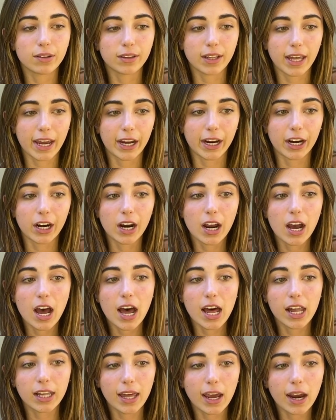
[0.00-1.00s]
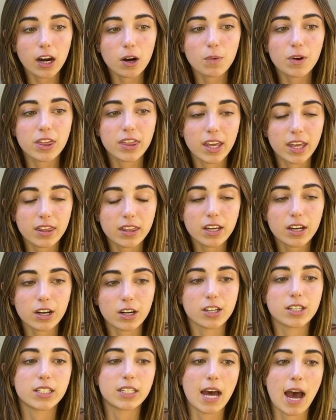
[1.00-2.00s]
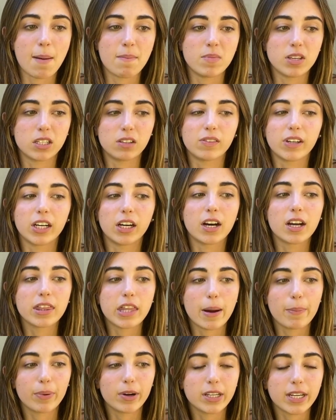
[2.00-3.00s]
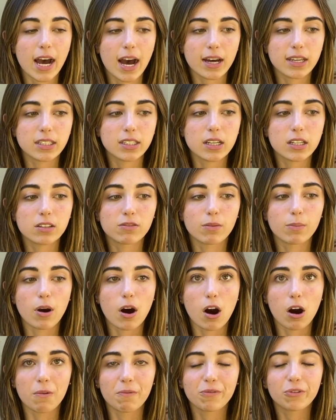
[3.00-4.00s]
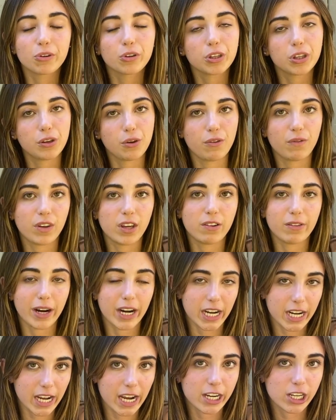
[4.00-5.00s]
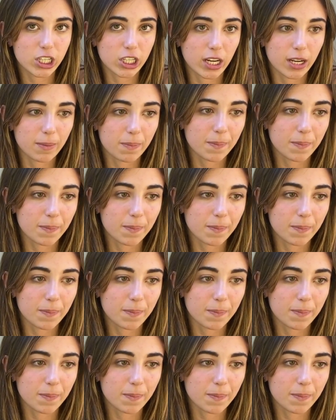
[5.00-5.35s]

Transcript: layer, a layer within the Earth's atmosphere that protects us from harmful UV radiation.